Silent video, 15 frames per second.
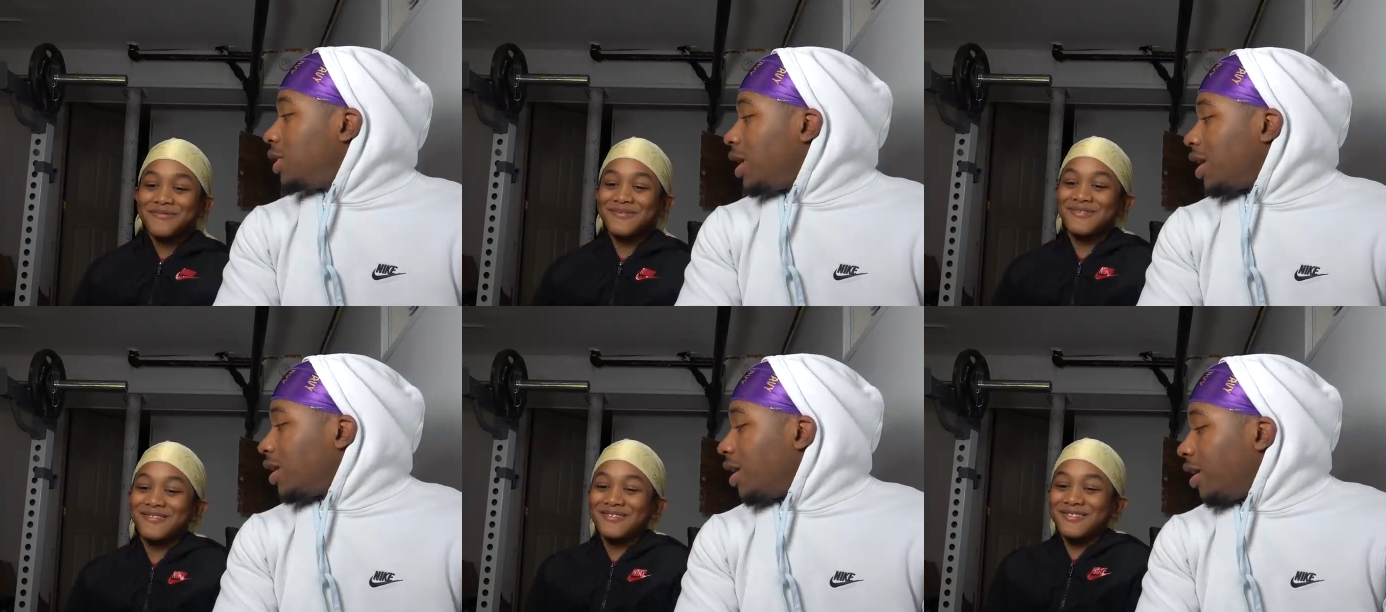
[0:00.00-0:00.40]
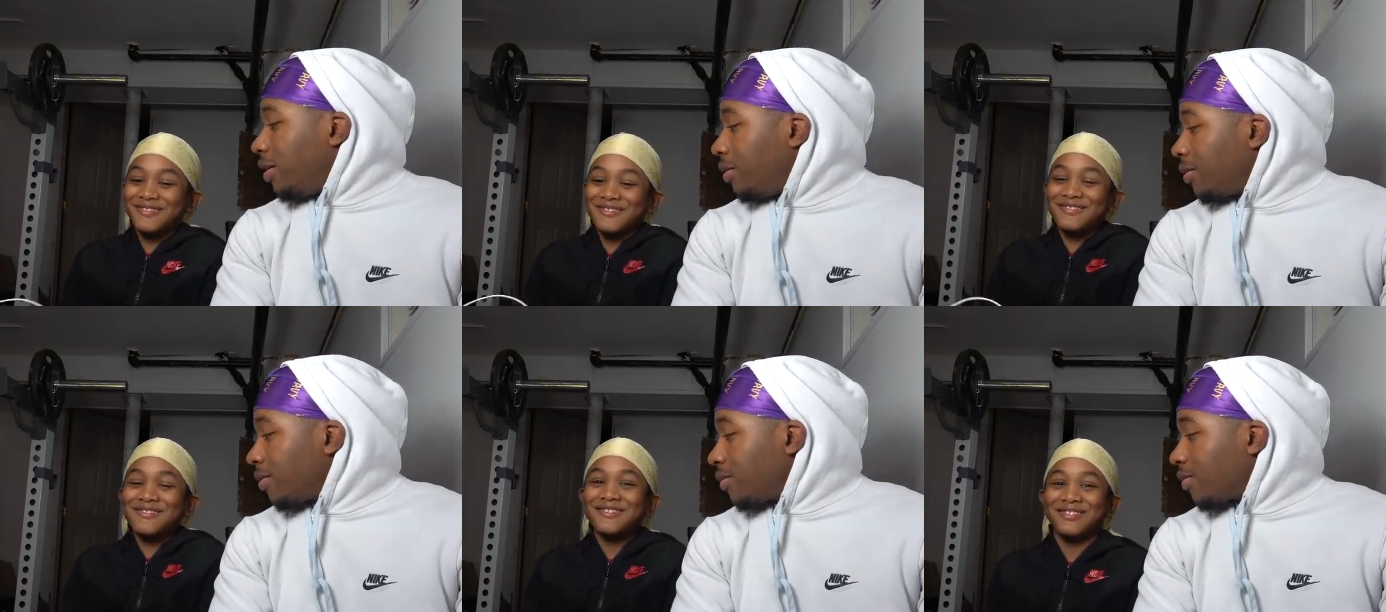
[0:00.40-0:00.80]
Speaker 1: your
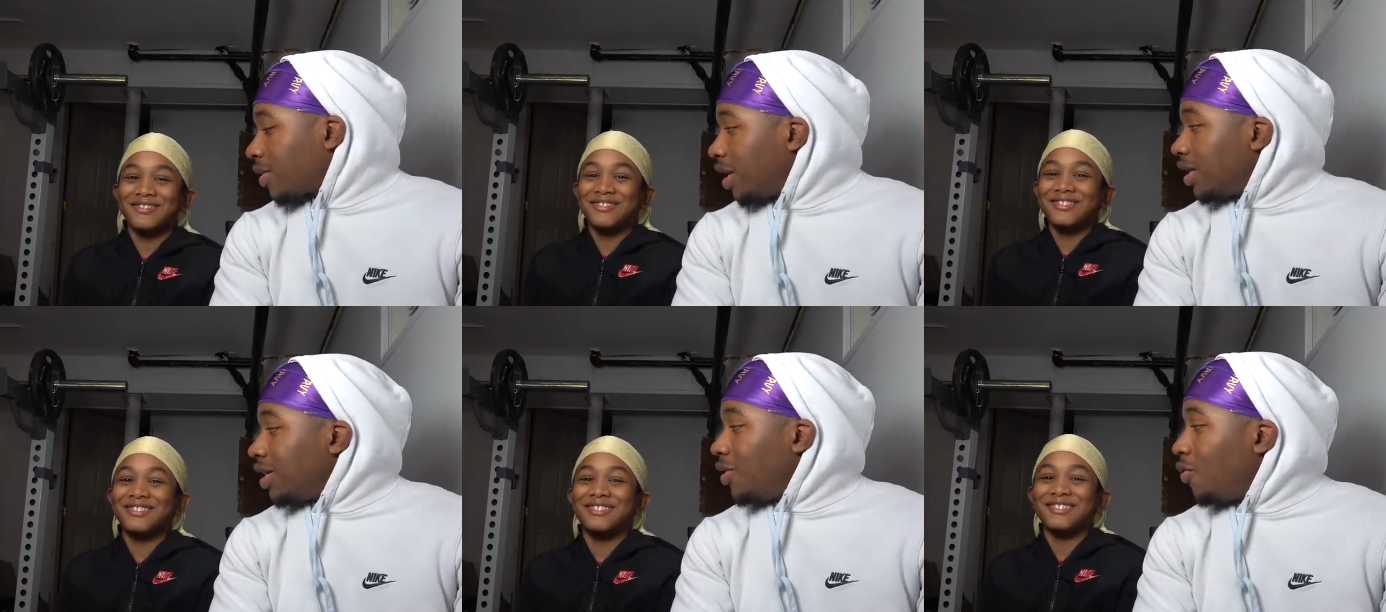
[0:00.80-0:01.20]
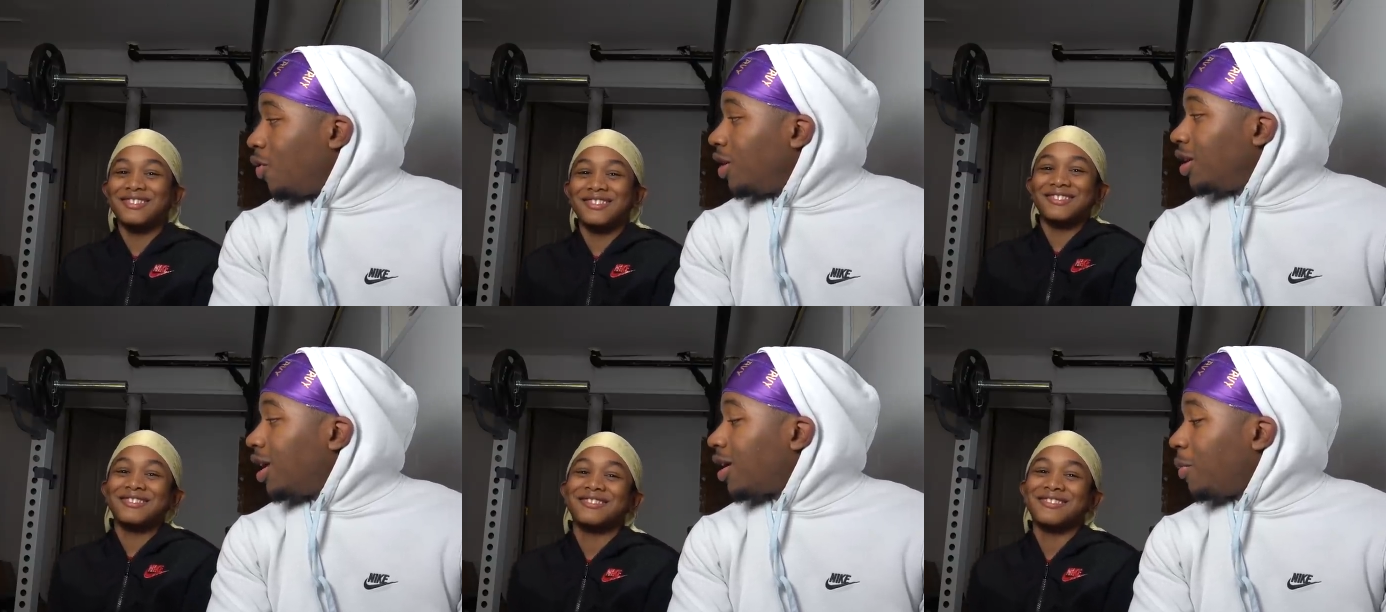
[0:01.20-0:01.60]
hairline, because then you're
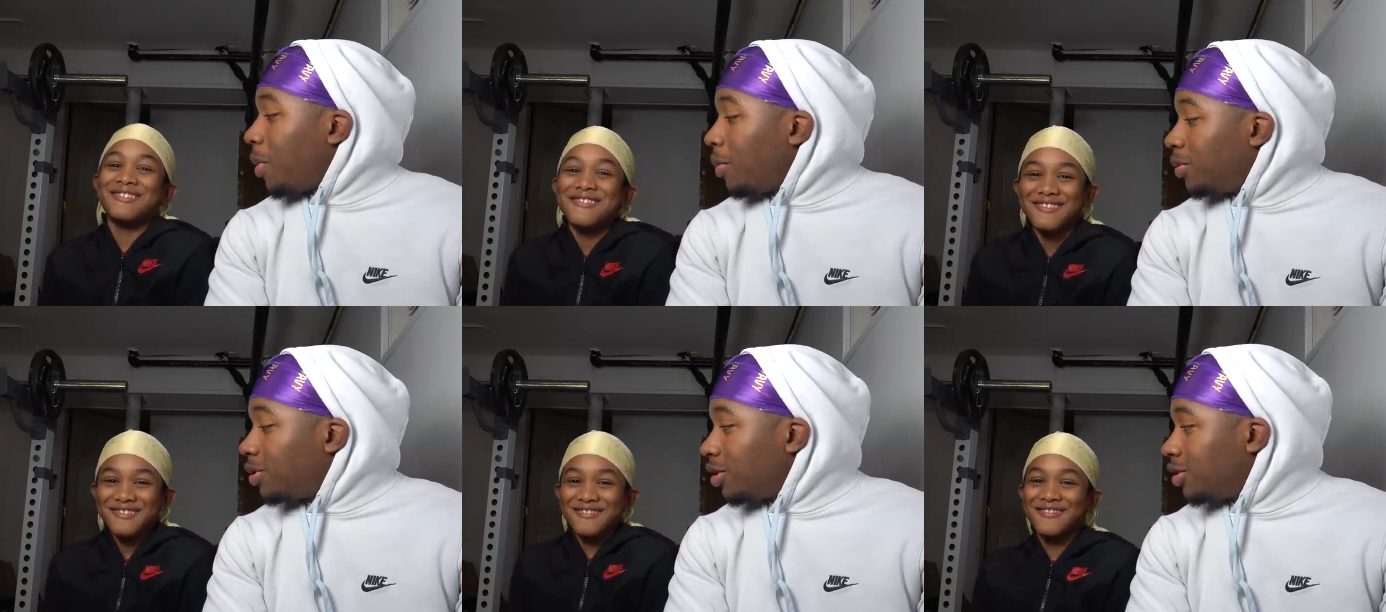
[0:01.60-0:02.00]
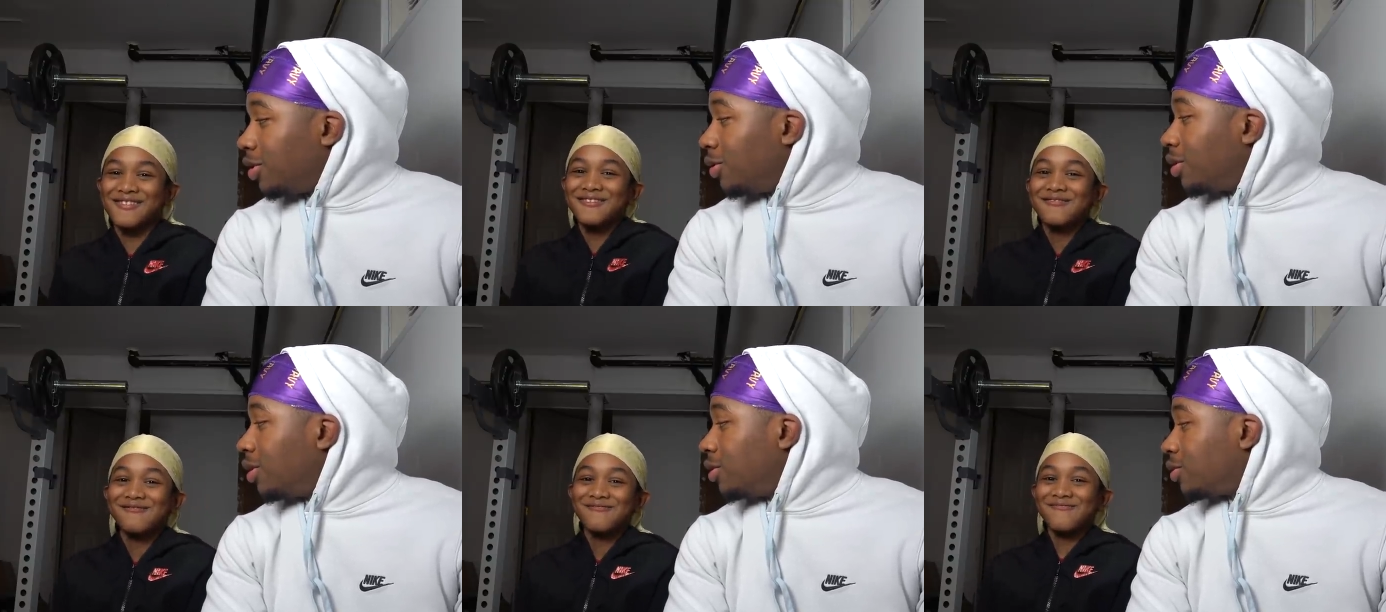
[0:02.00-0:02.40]
really not gonna be able to talk to
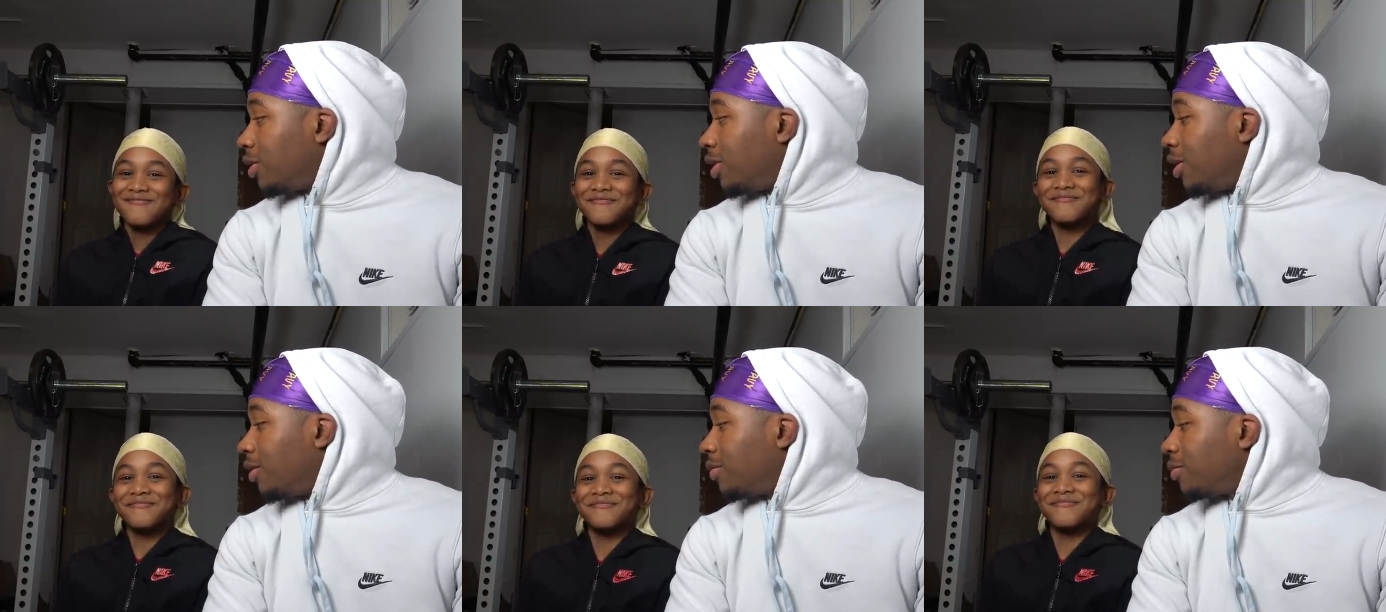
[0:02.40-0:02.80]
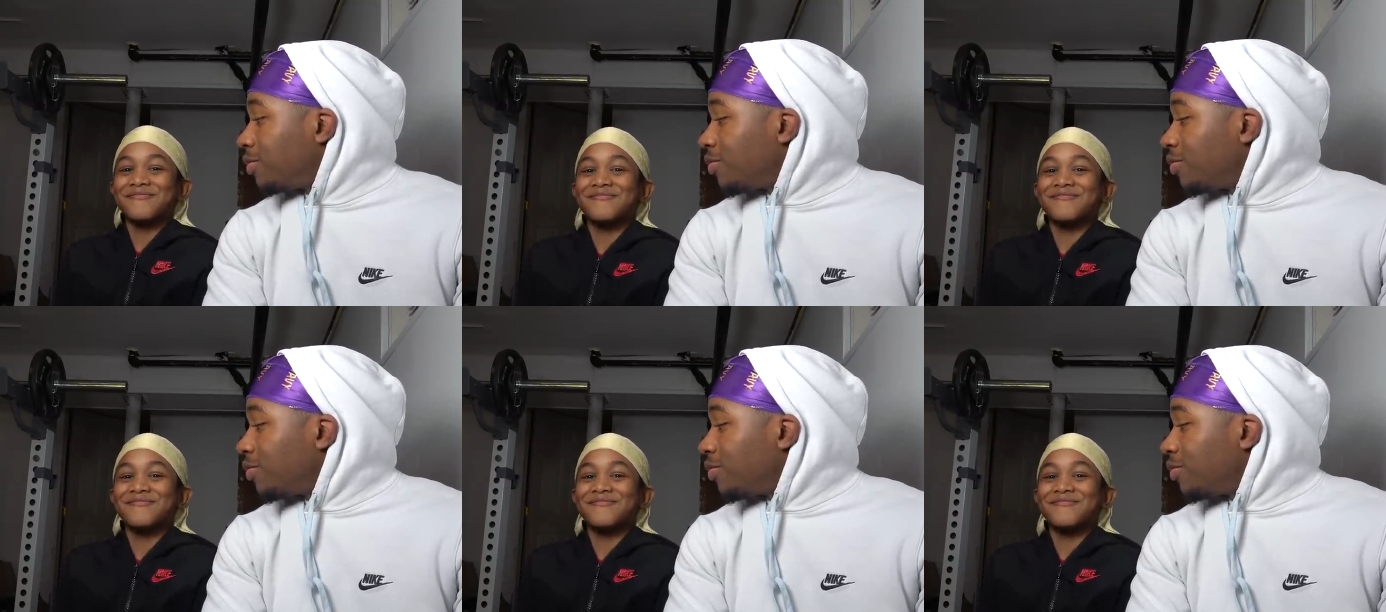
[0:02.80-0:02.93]
no girls right now.